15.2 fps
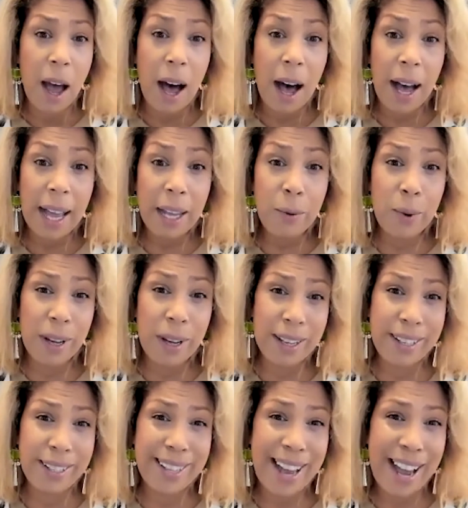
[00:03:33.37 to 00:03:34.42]
I
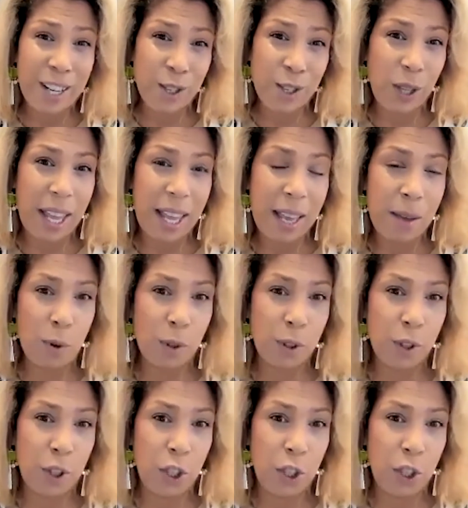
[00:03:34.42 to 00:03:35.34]
was actually able